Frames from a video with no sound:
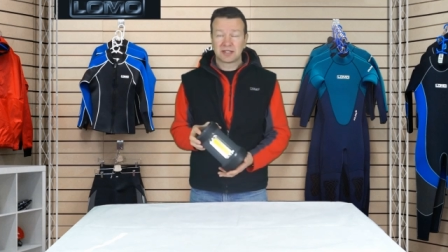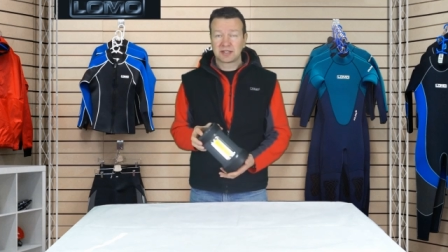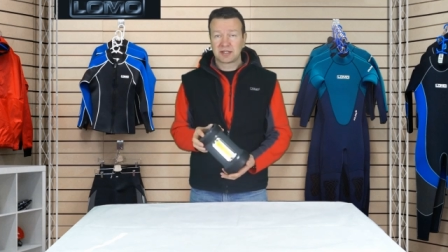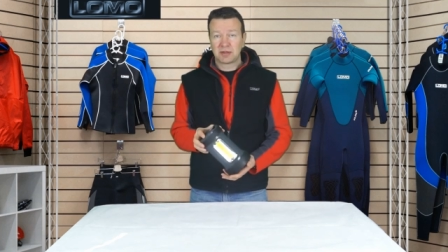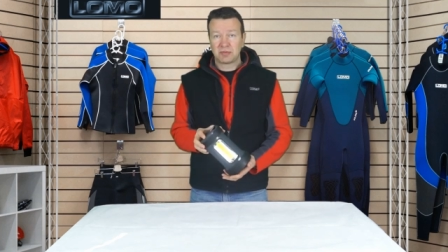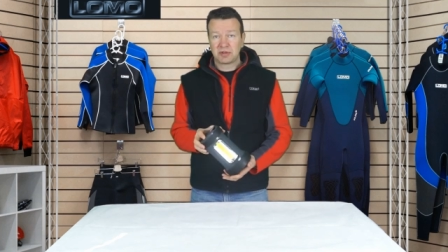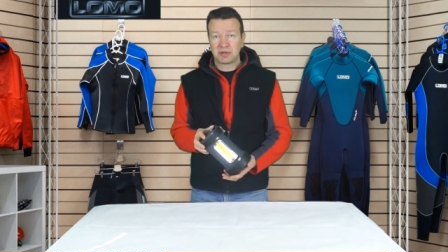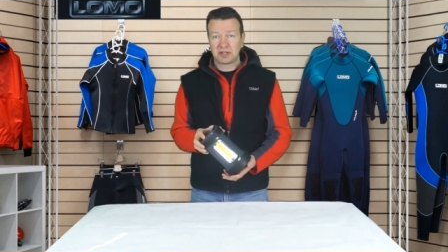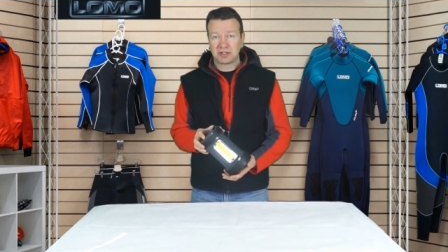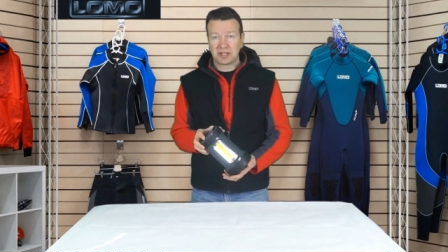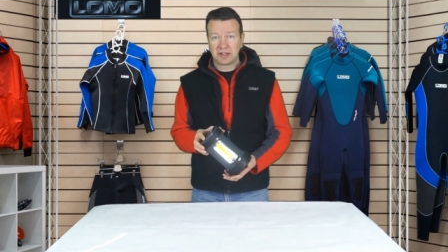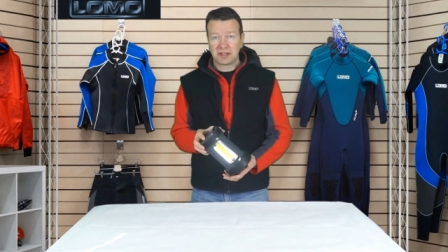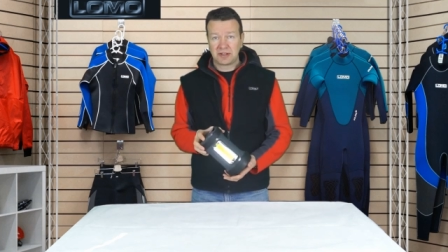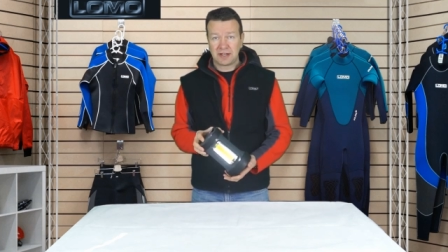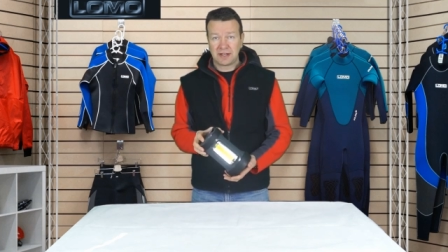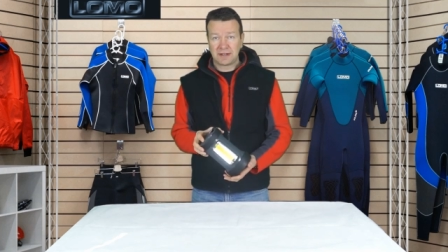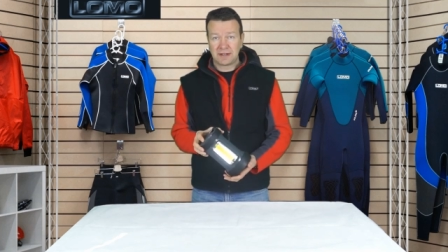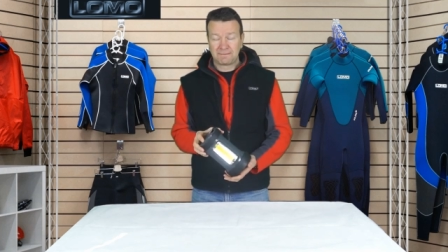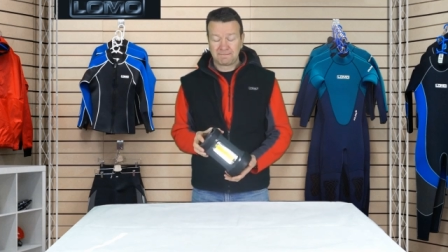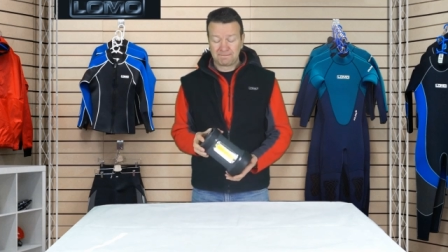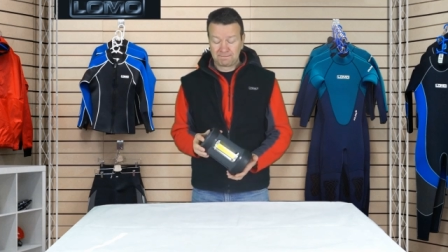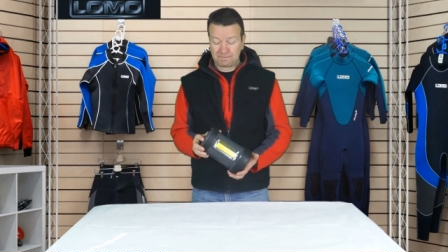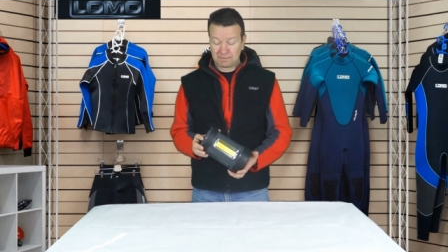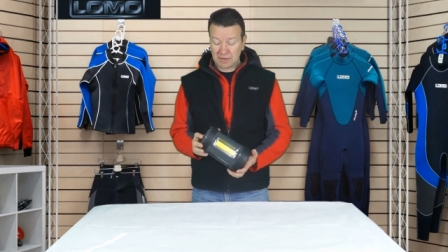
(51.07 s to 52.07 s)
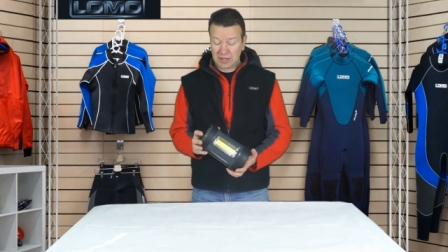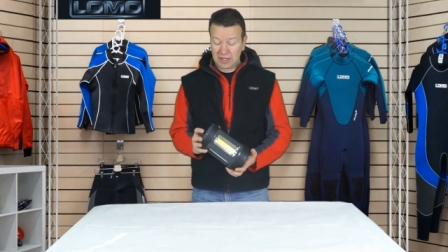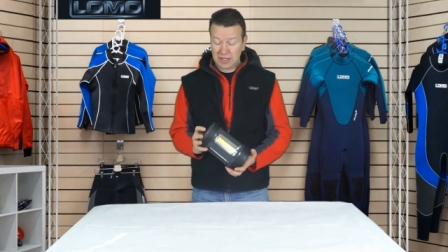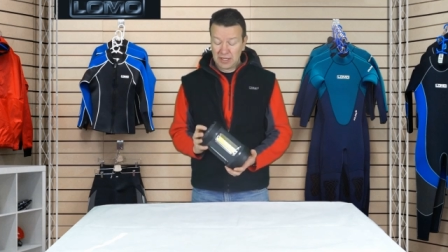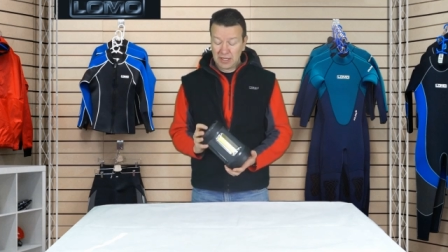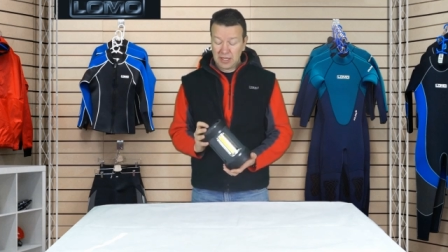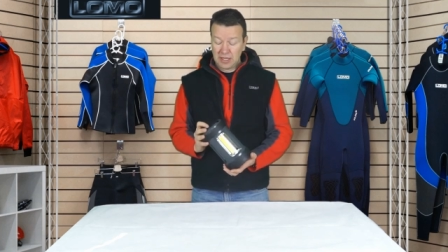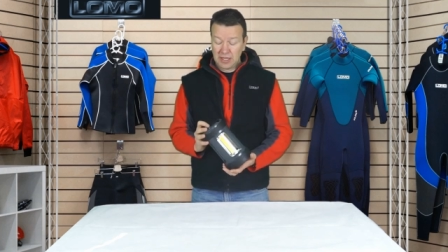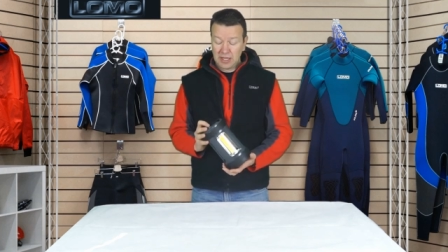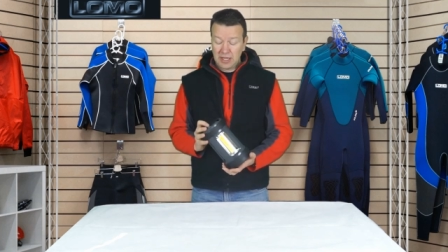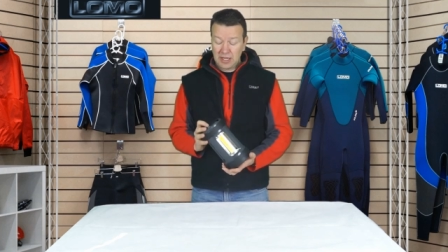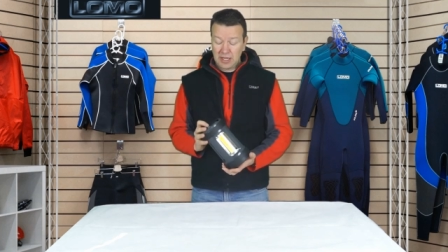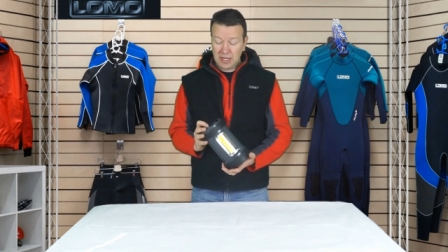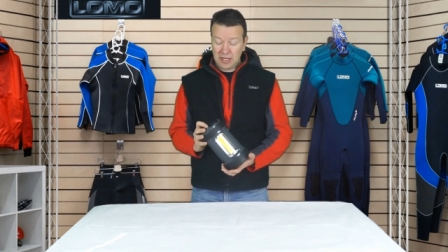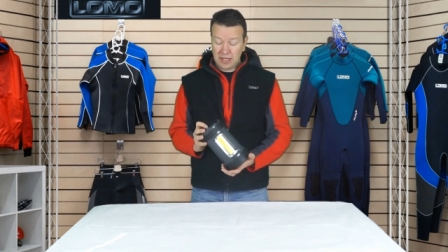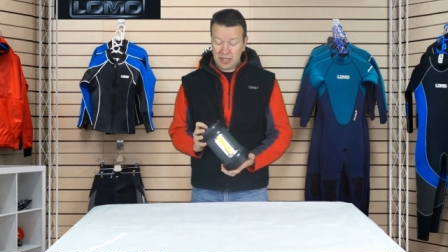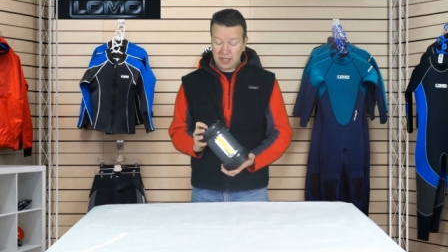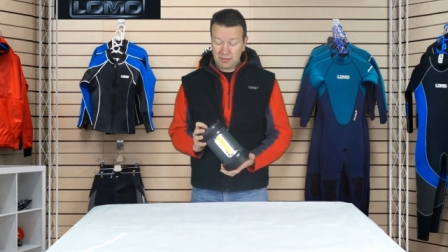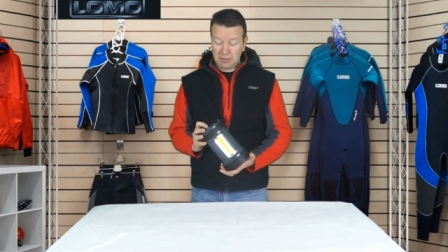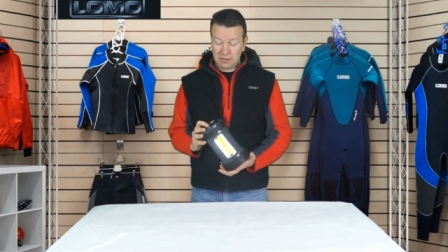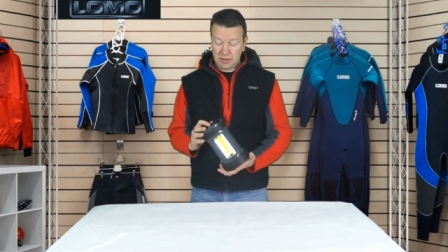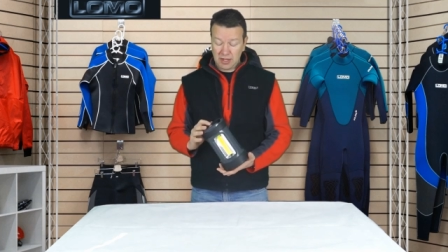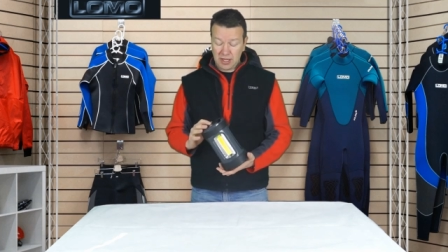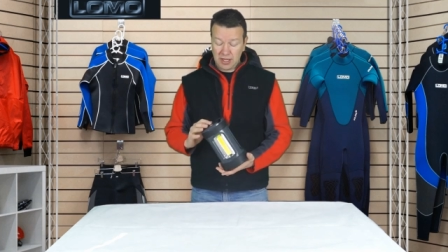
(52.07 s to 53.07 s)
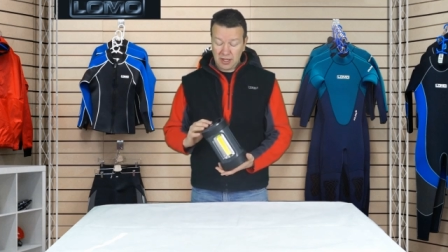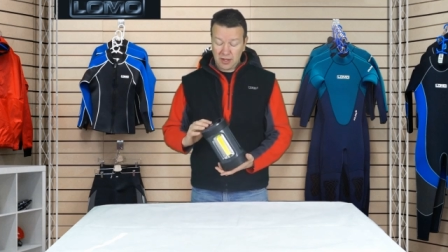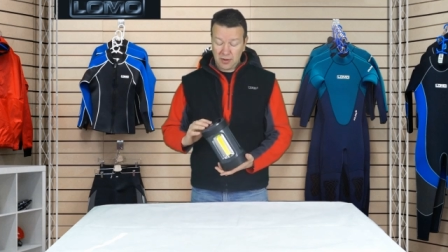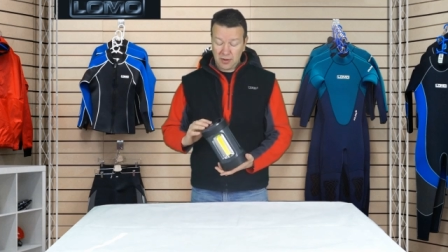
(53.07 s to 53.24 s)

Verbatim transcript: something like that. Um,